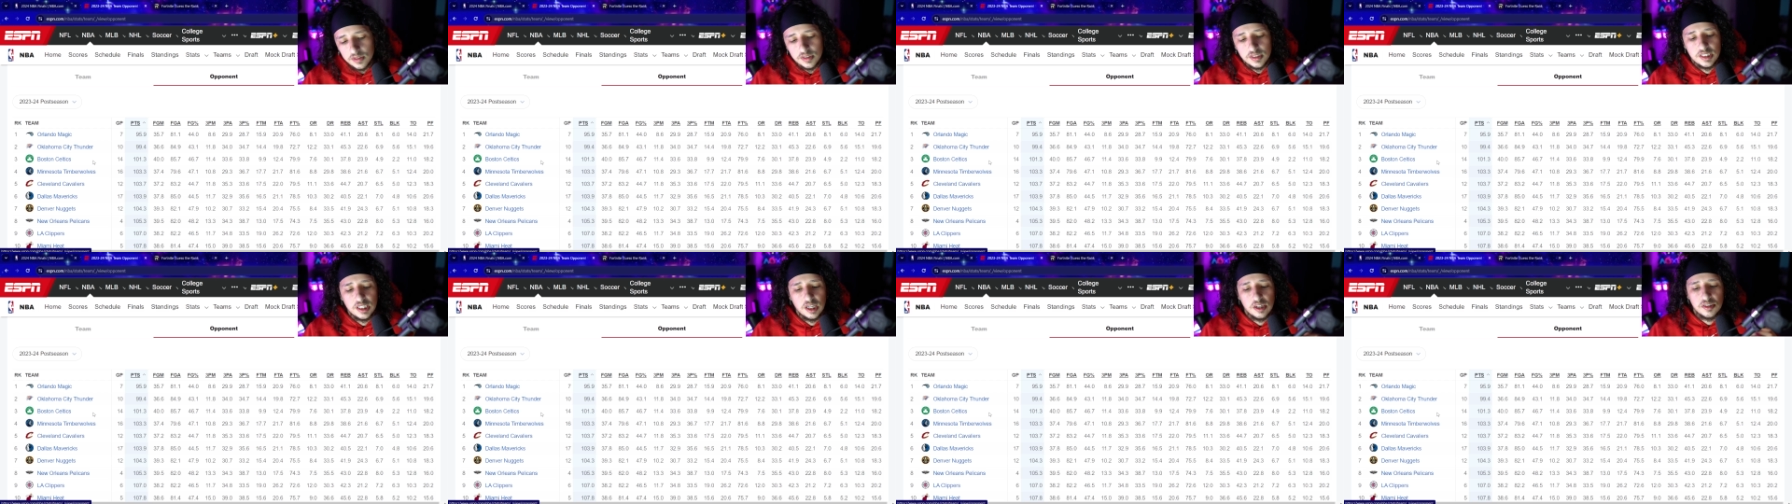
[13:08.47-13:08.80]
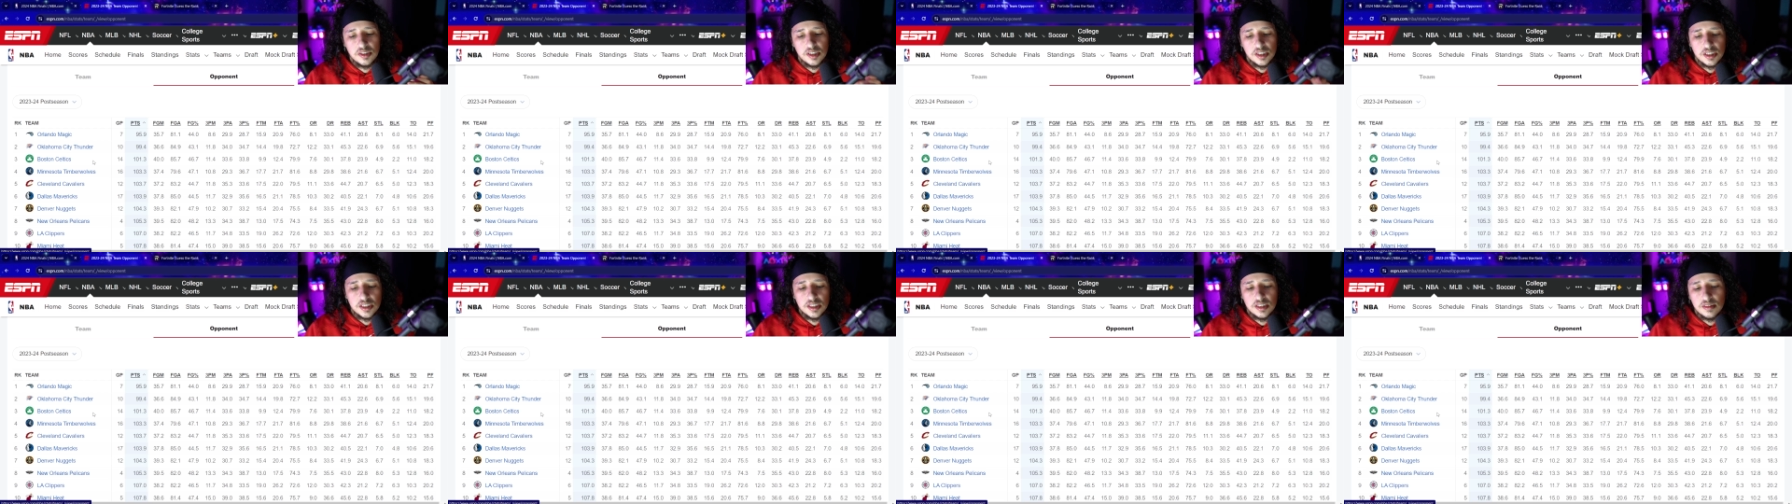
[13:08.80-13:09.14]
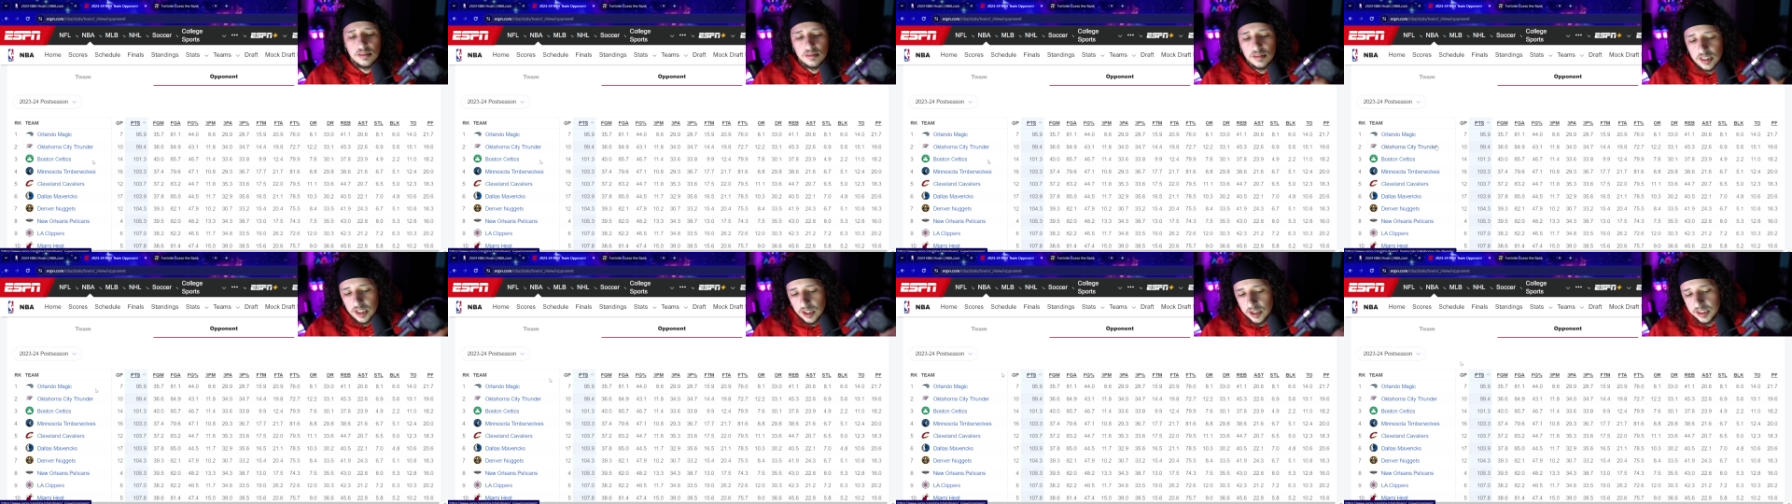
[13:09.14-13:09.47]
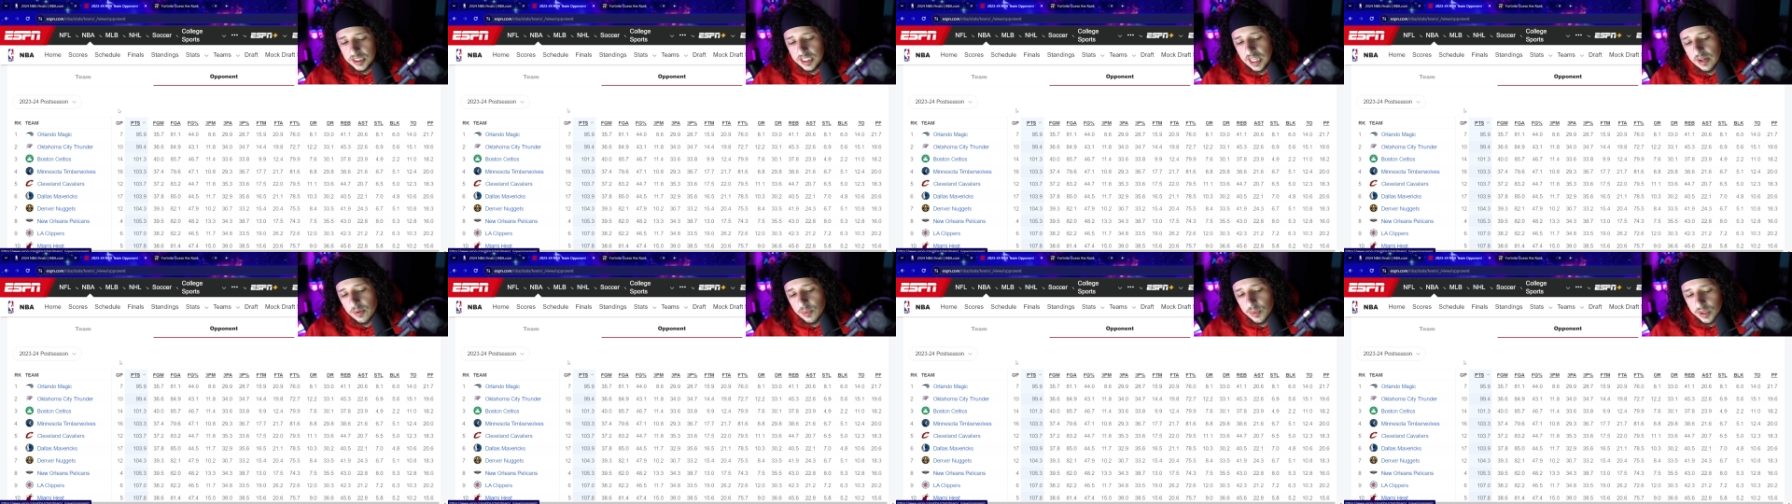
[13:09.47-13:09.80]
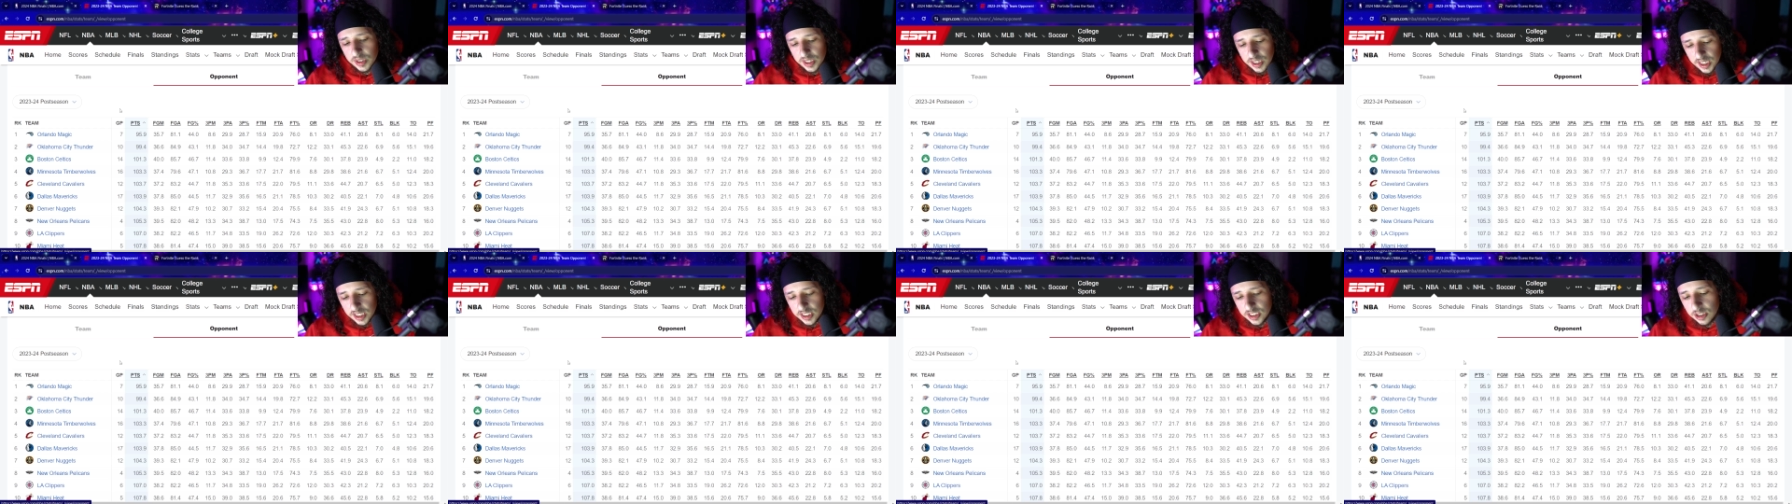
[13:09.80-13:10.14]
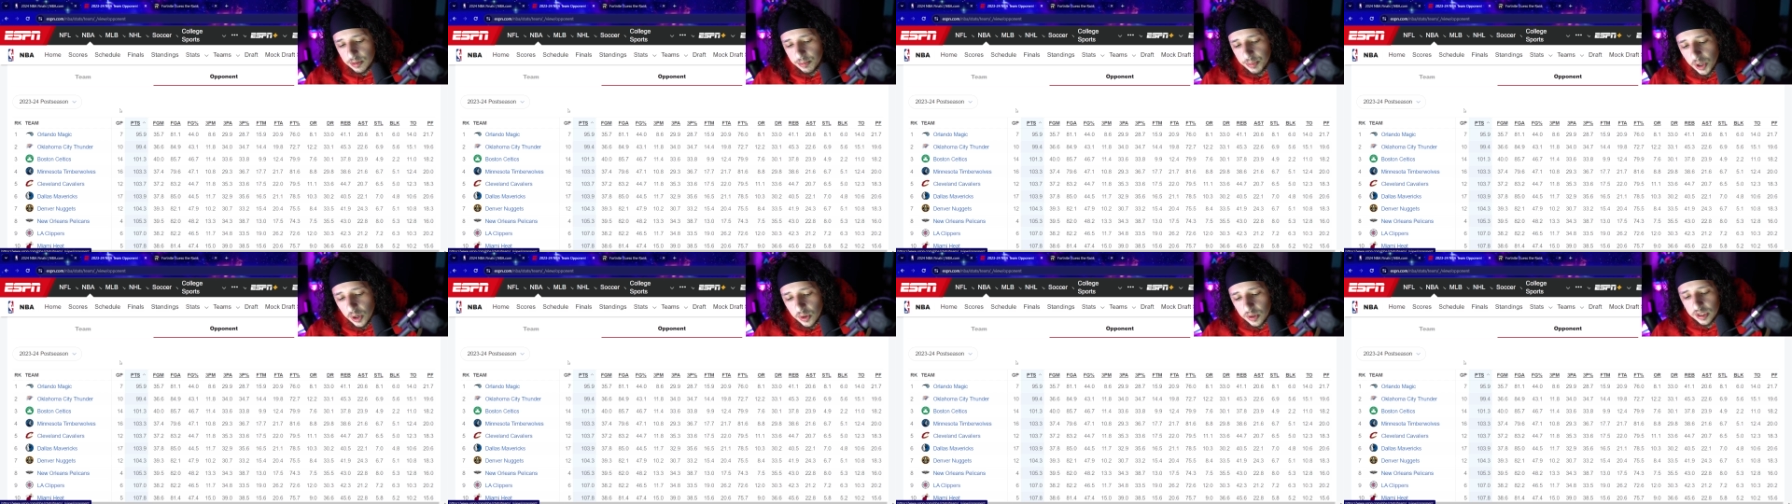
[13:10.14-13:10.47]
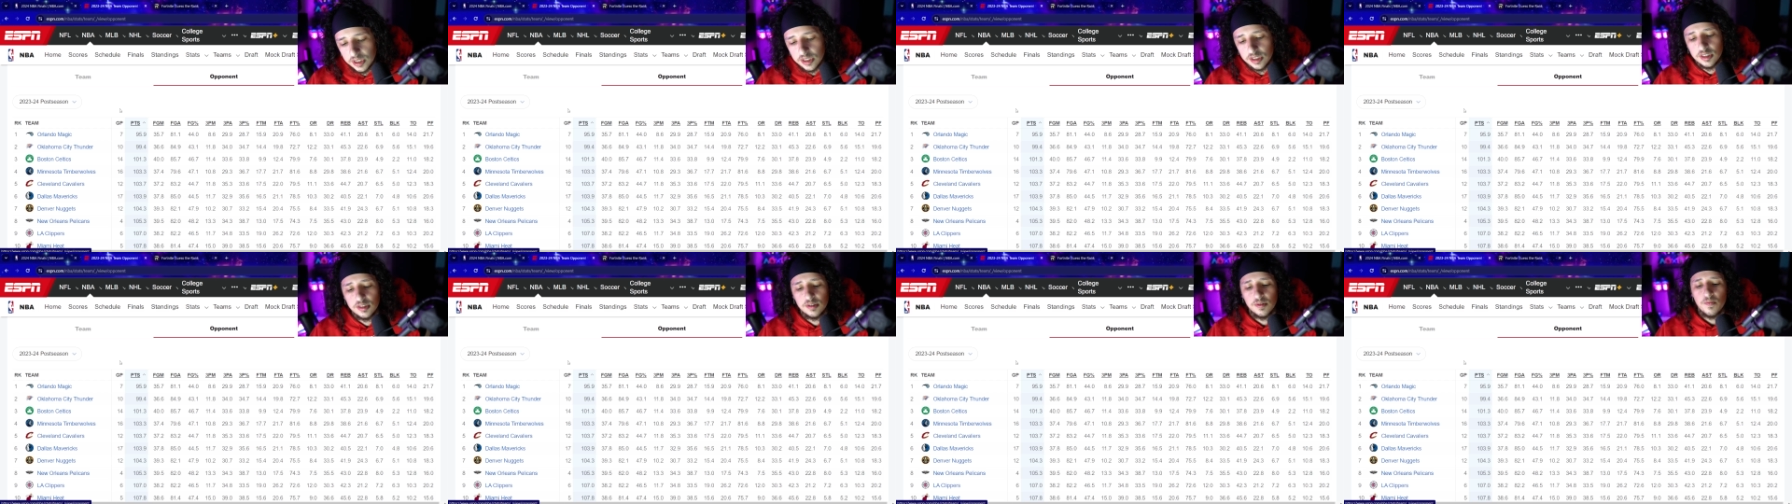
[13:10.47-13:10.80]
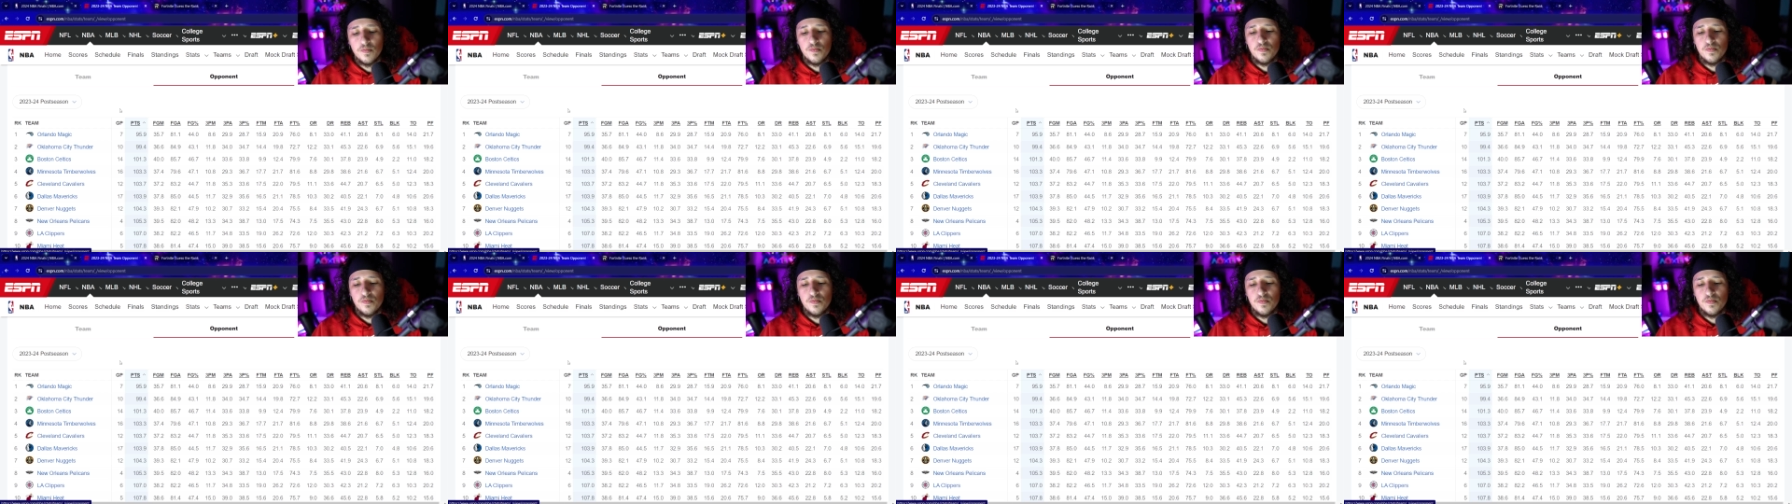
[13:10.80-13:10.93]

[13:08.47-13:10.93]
the Celtics, you know, just had really easy opponents.